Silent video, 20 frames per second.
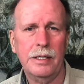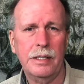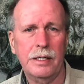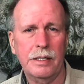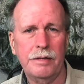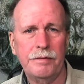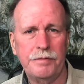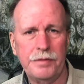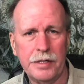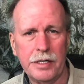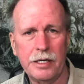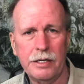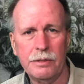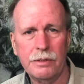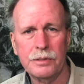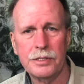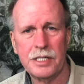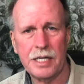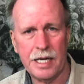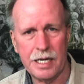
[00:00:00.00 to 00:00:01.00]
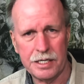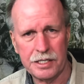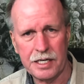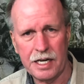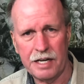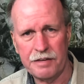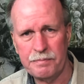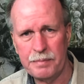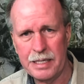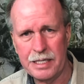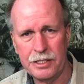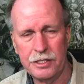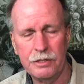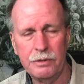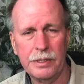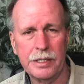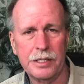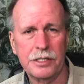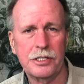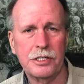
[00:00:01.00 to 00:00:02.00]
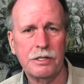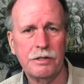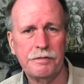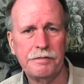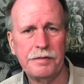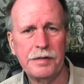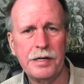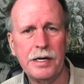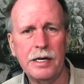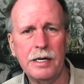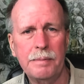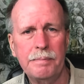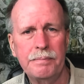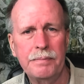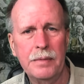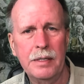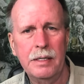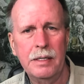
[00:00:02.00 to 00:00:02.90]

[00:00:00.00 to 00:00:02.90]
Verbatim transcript: videos as I've been doing so far,